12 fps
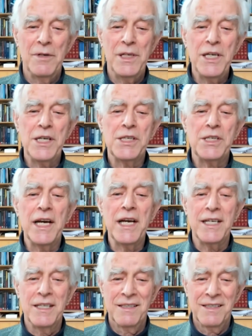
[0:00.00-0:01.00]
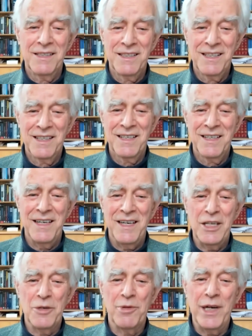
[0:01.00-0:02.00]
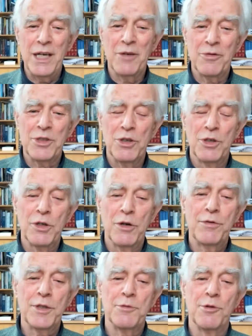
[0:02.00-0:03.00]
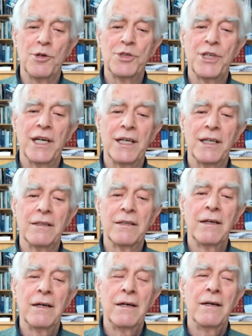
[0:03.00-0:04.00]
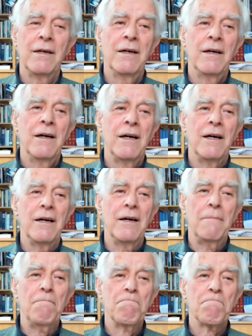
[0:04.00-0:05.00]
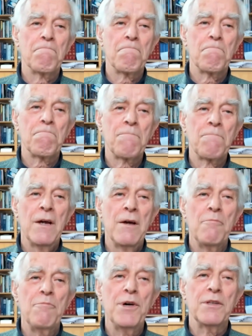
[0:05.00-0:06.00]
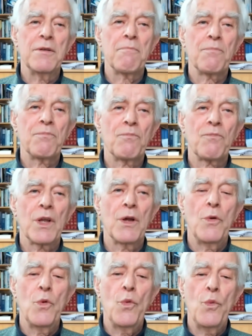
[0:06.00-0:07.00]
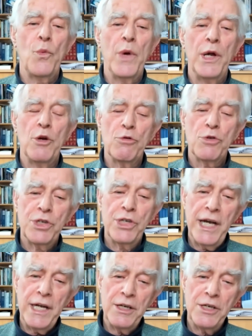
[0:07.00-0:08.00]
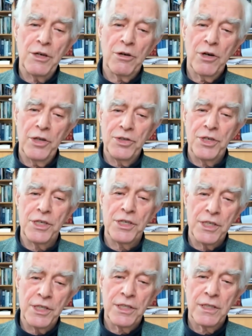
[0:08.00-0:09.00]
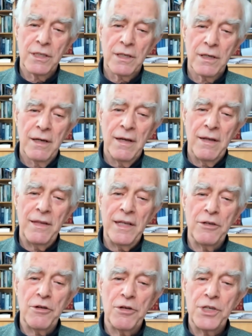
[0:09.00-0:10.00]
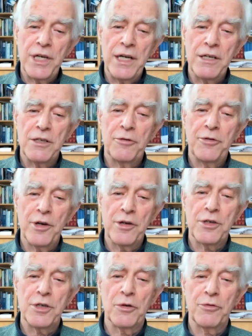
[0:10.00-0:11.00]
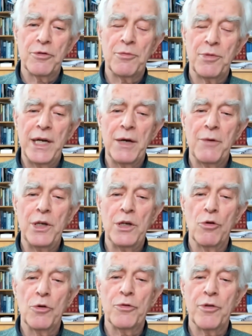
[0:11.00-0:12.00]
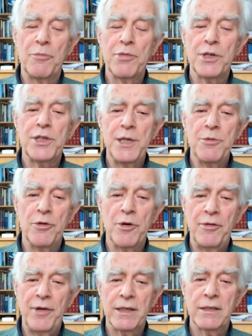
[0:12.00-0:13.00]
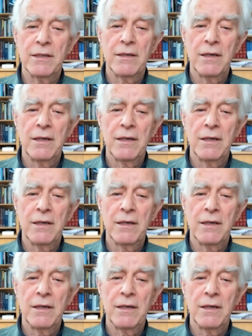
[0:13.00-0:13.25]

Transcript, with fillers: each day in the brain of a, of a small child. Um, but when you change your consciousness, then you change the function of the brain. And we know it from placebo effect.